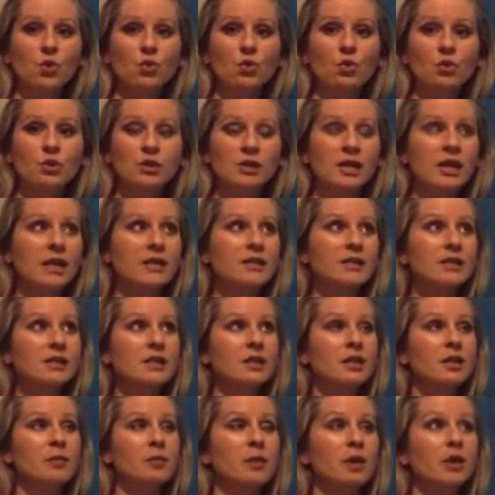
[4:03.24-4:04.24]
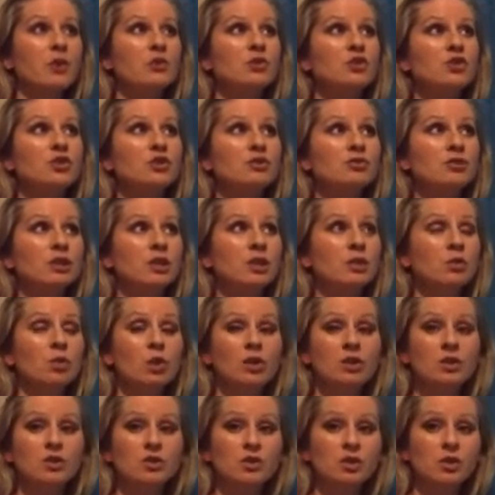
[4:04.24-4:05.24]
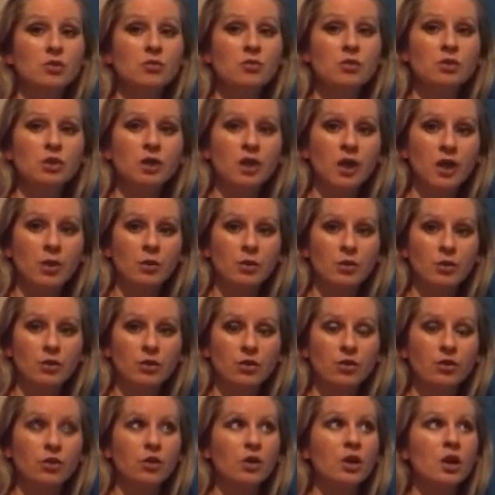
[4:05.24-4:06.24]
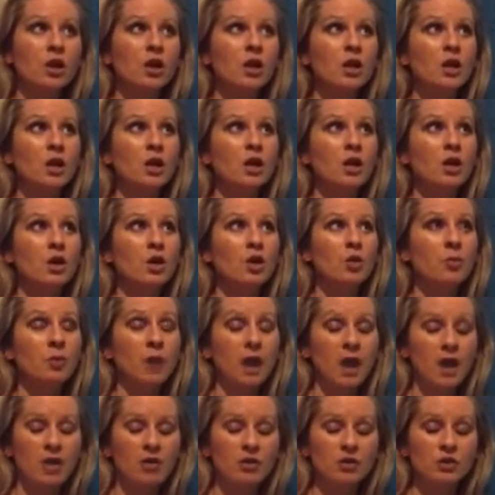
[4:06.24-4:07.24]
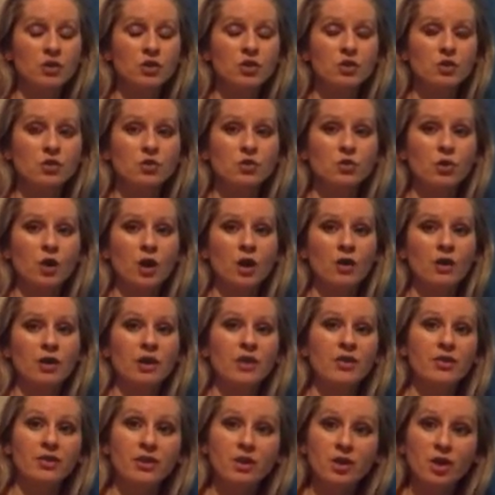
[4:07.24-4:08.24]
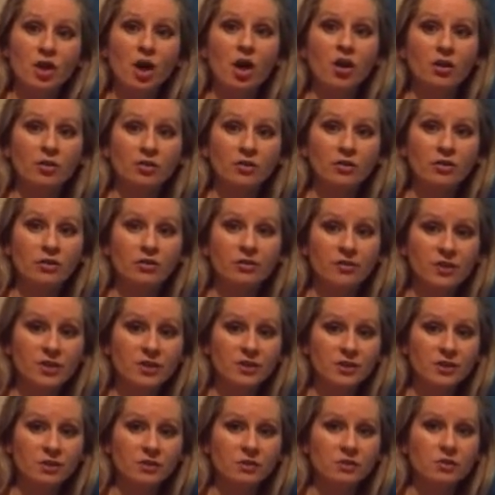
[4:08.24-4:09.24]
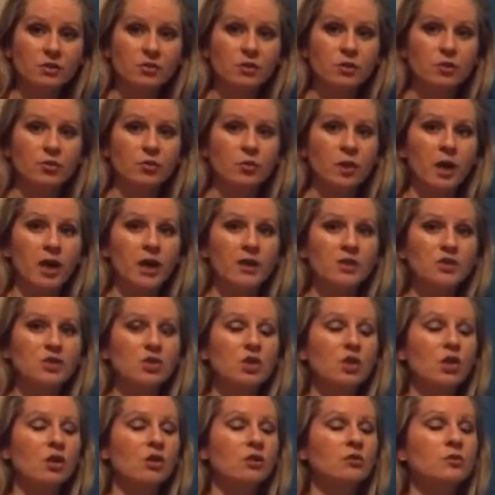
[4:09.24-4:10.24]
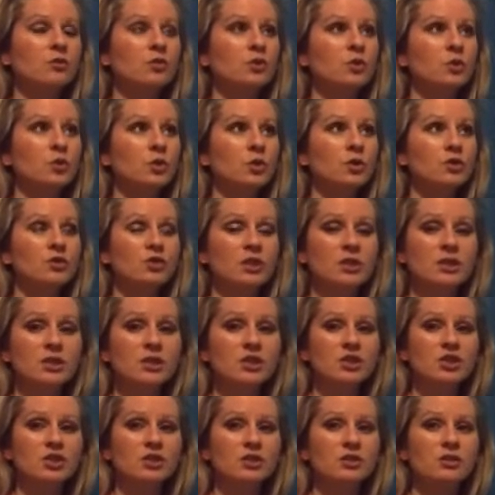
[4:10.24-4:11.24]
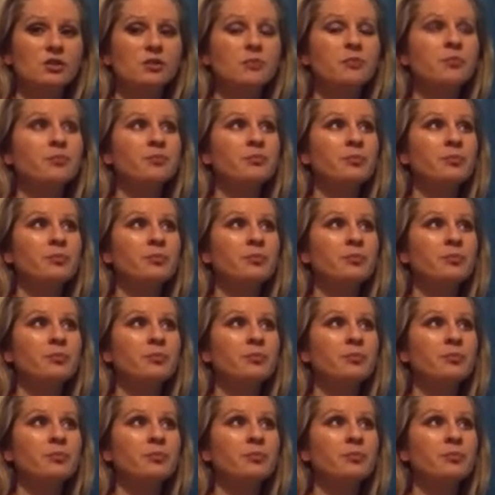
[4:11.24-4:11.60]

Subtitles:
who was asking about, she really wants to communicate with her parents who are in the non-physical, who've passed on, who are transitioned.